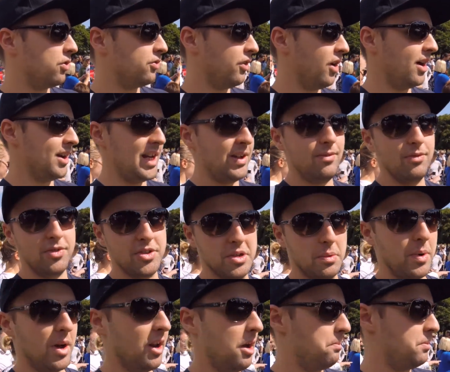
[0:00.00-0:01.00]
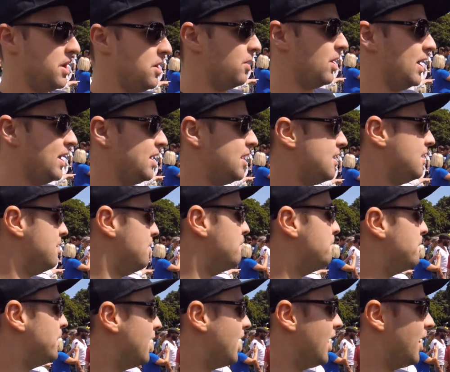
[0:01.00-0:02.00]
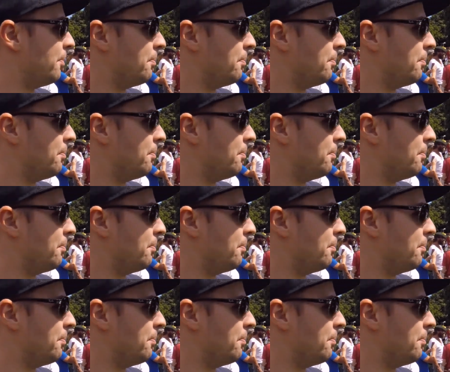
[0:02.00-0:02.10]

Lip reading: to find, even for somewhere like Beaulieu. But